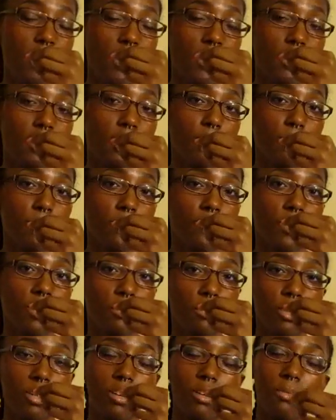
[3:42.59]
and some of
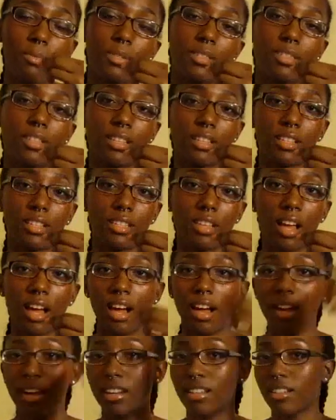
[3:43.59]
them are coming to the
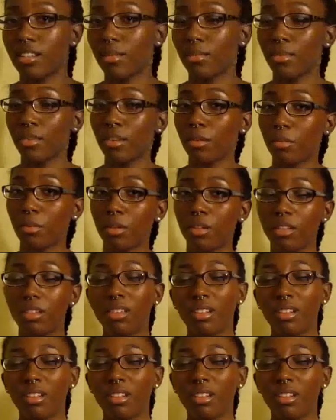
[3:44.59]
side and some of them are,